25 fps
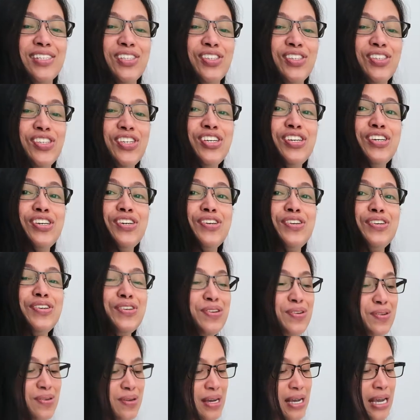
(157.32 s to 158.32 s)

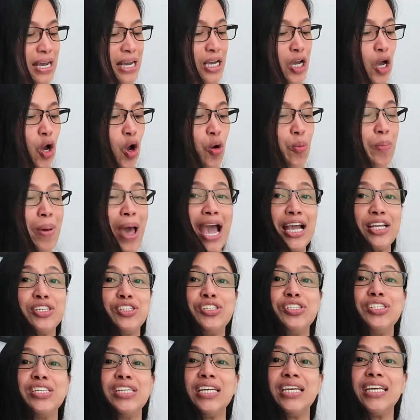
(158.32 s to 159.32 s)
to, go back
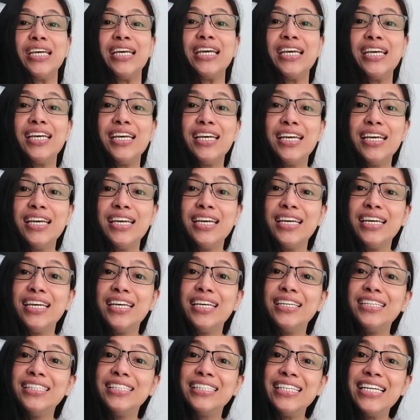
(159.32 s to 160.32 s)
to D,
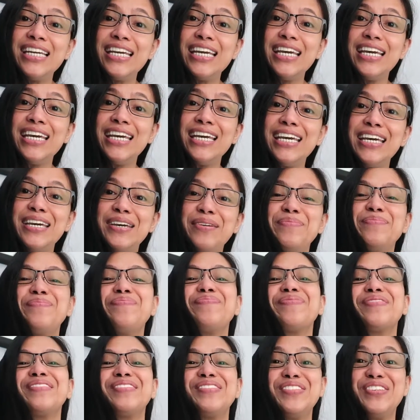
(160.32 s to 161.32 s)
D
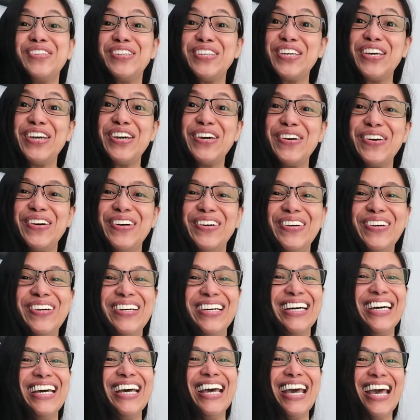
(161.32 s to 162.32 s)
to you,
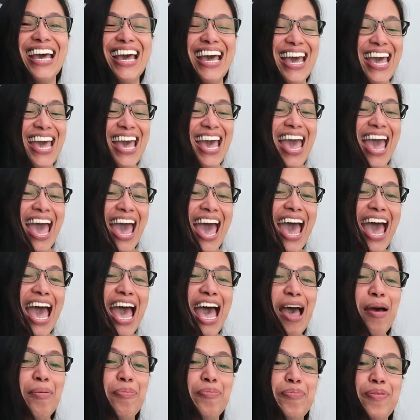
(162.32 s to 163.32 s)

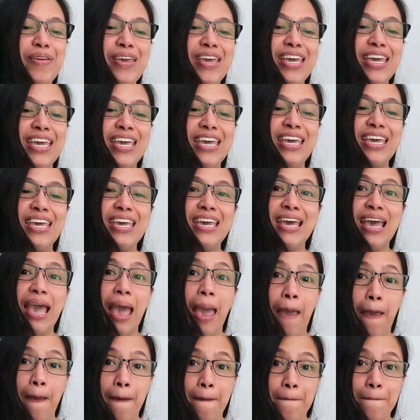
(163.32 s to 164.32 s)
happy,
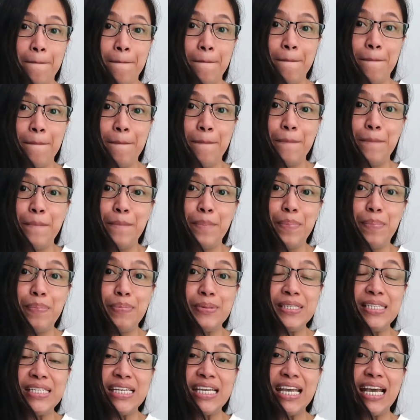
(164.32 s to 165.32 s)

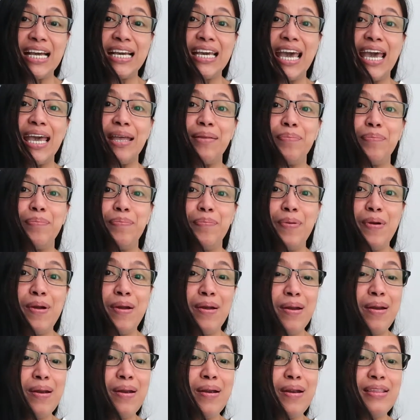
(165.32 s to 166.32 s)
D again,
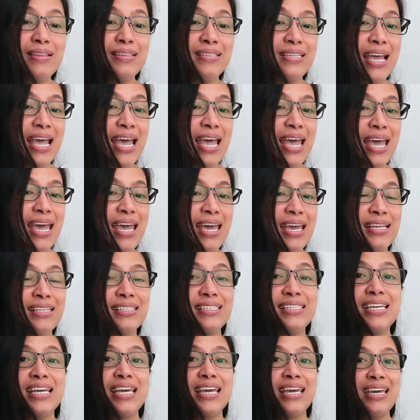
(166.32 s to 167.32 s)
birthday
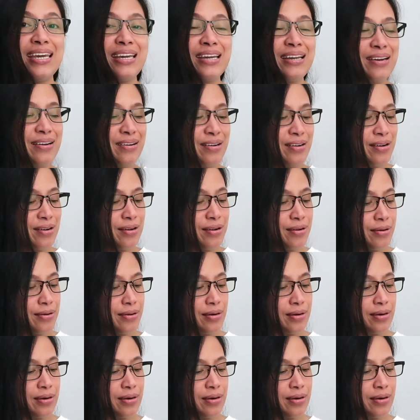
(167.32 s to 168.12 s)
dear,